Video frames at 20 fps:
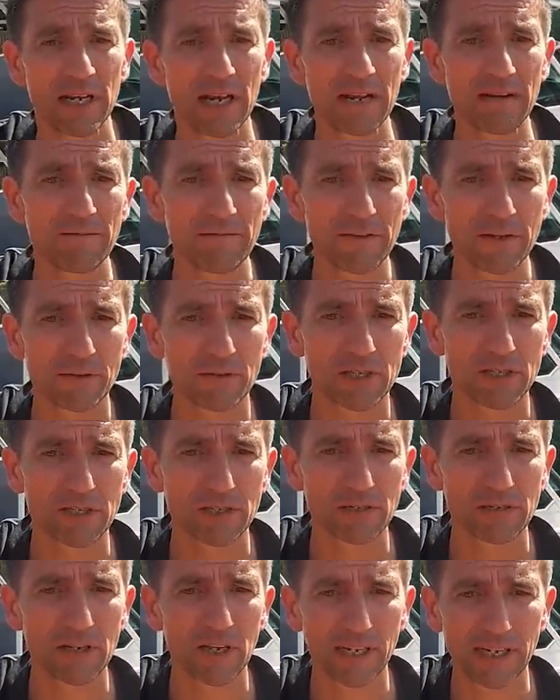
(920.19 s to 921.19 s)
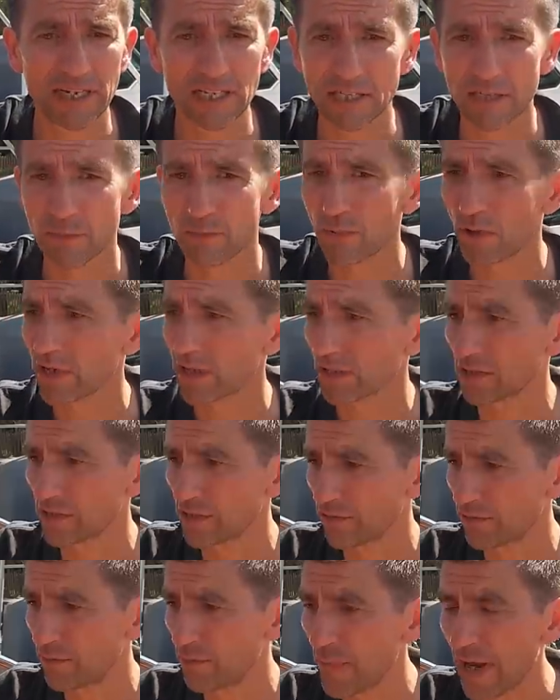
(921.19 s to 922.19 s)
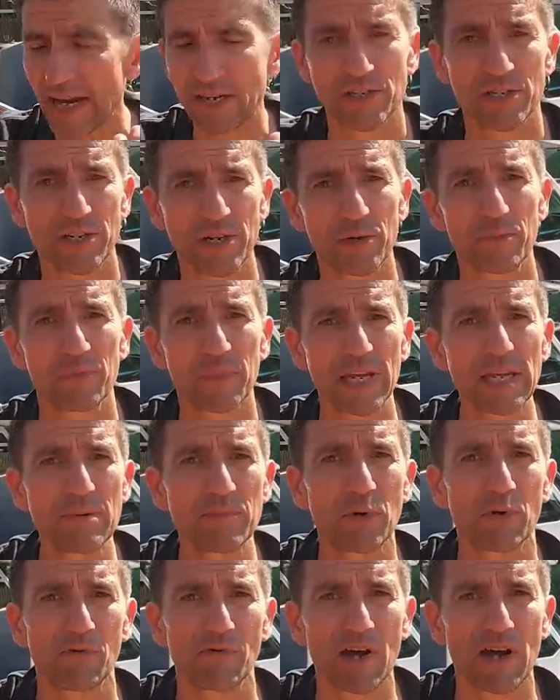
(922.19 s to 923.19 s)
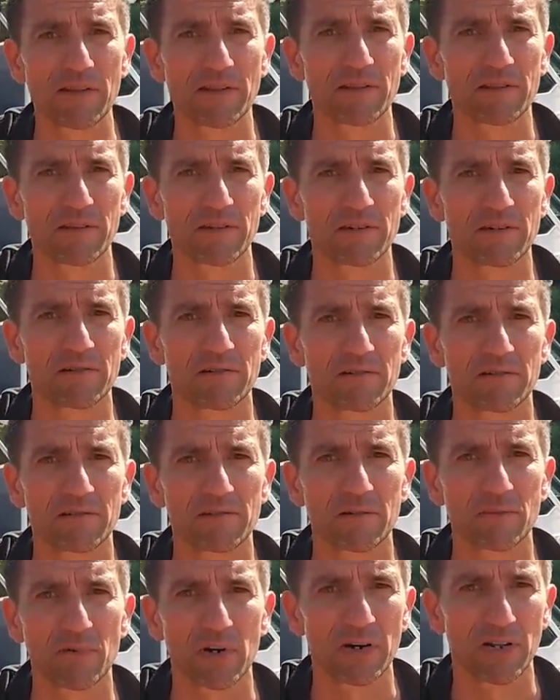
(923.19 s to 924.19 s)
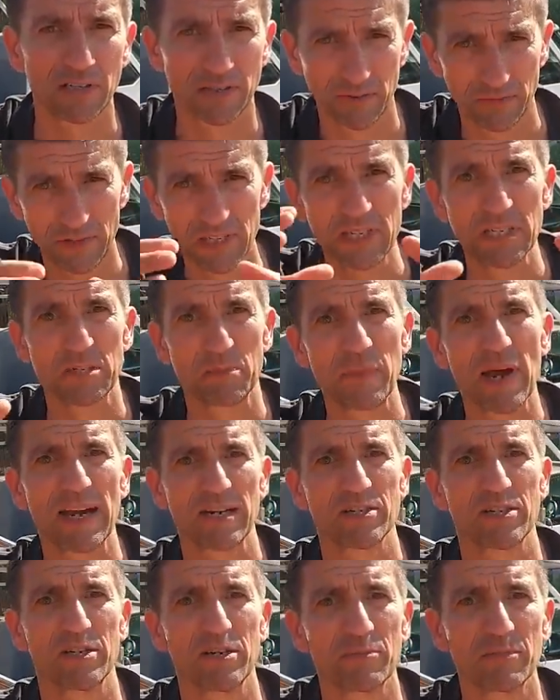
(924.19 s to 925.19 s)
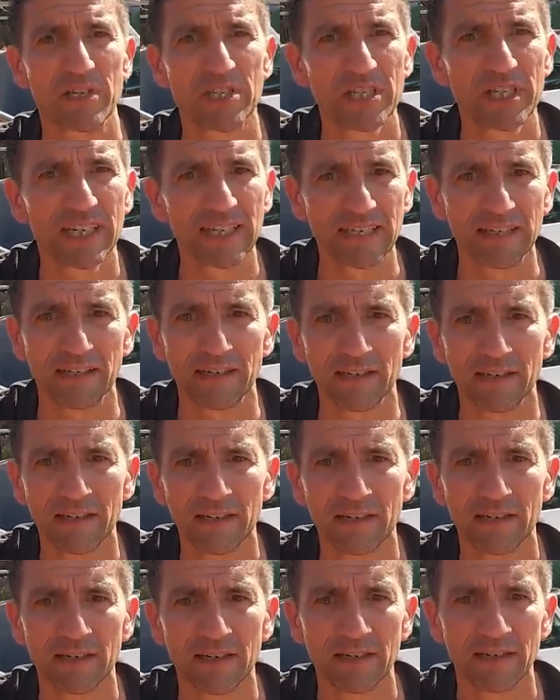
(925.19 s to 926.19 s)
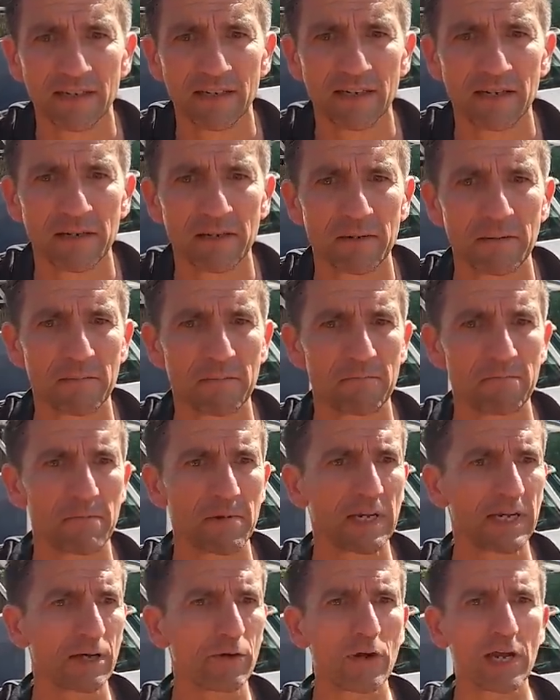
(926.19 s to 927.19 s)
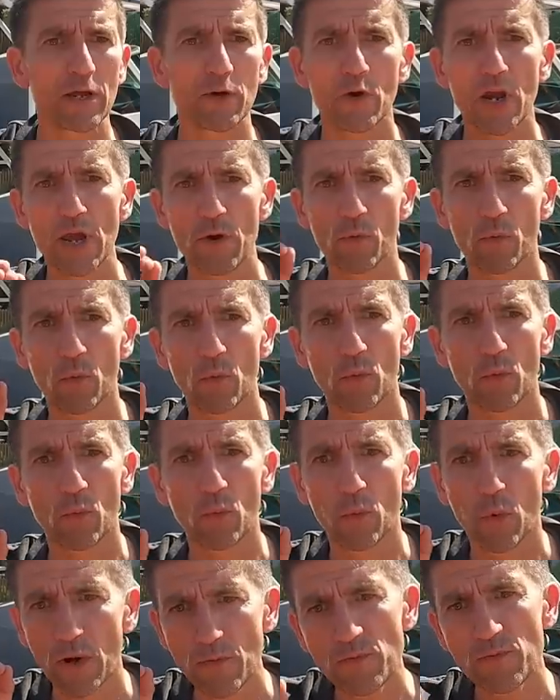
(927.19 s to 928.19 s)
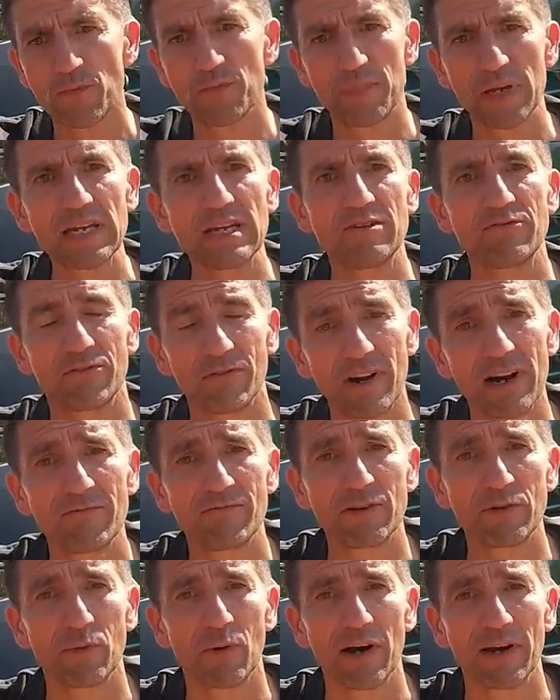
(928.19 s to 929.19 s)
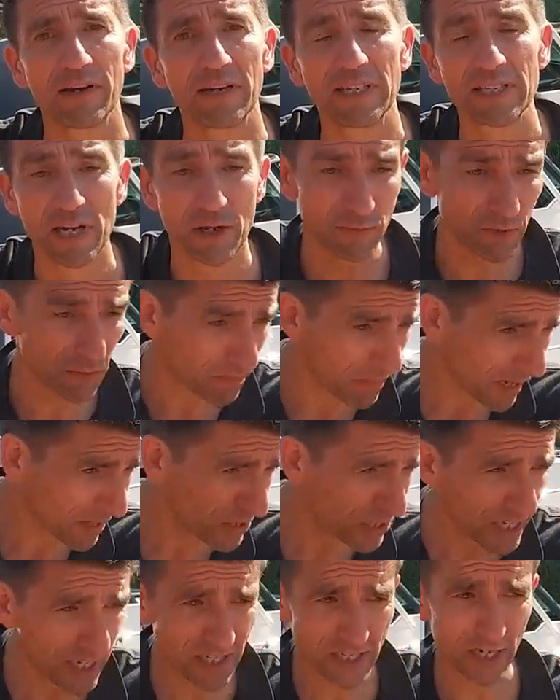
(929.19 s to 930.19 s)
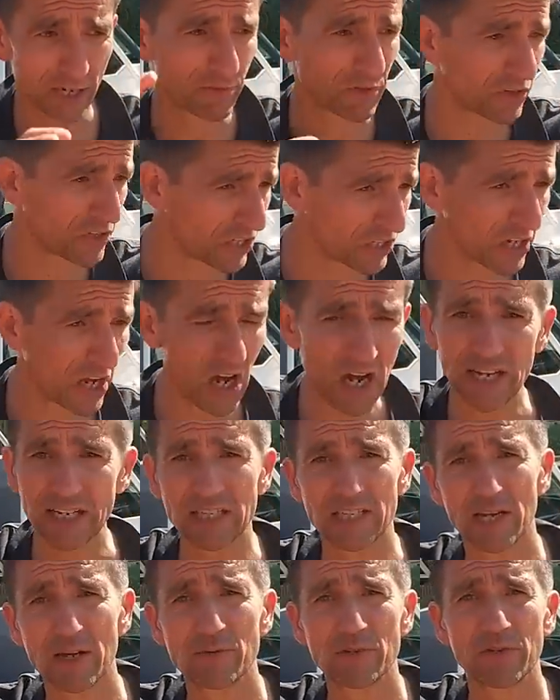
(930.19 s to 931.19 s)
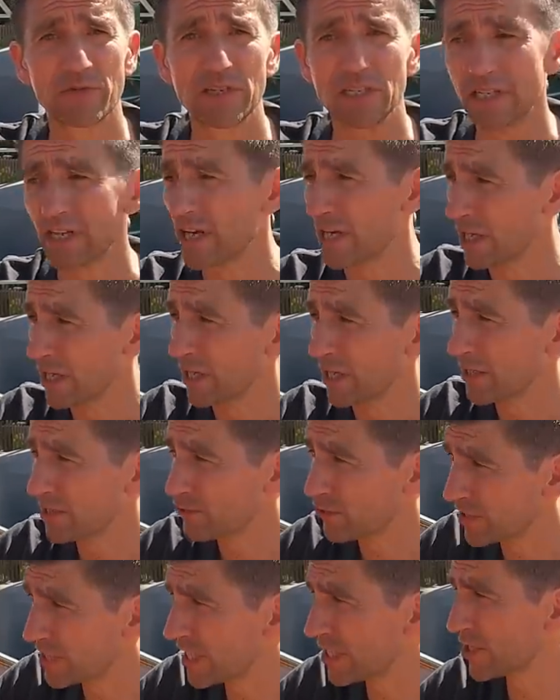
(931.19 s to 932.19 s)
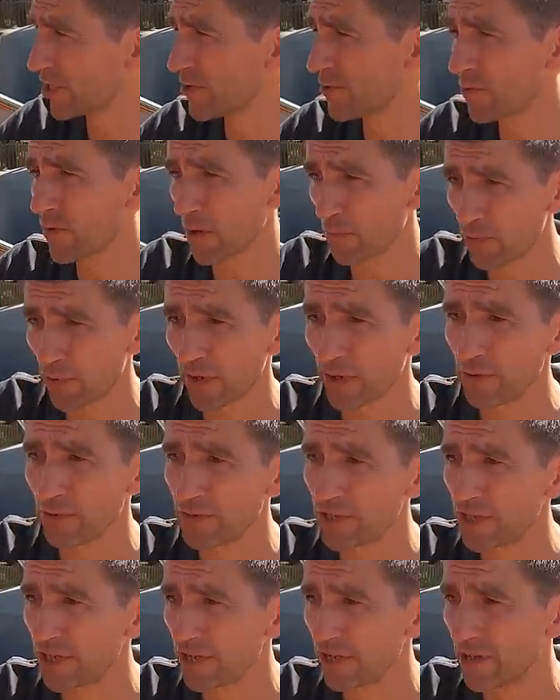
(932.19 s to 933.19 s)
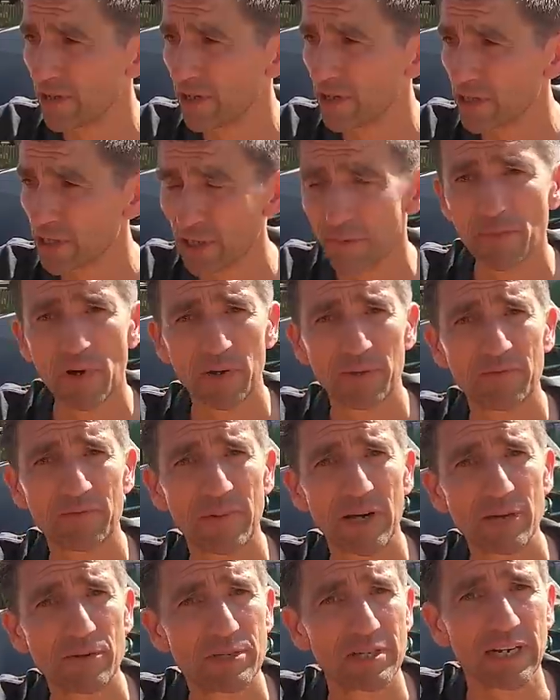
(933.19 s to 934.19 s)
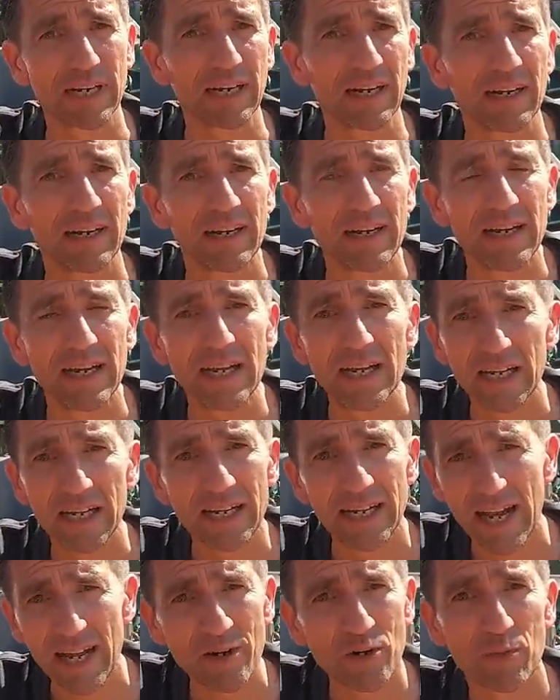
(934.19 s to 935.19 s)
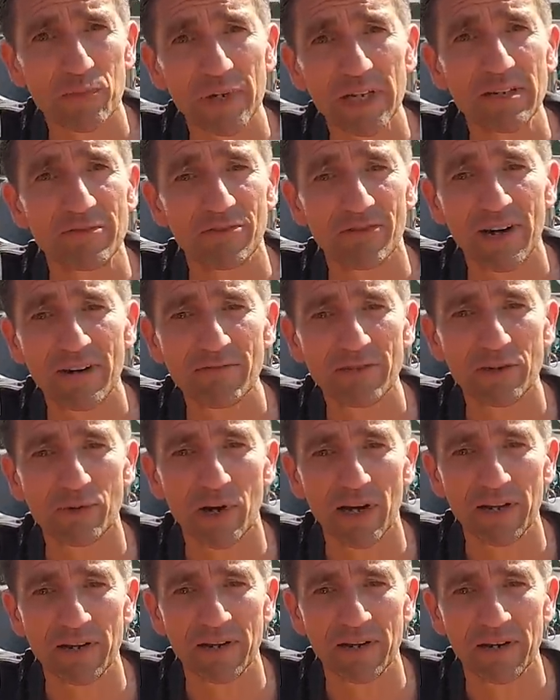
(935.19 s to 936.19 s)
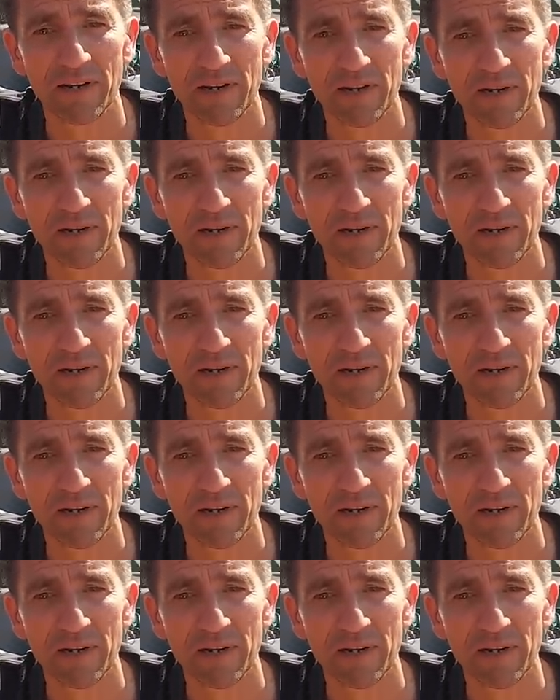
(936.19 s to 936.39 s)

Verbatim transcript: it feels like it's the product of passionate people rather than the product of a dispassionate machine you know it, it won't be for everyone in terms of budget in terms of style in terms of its traditional approach to modern boating it cannot be for everyone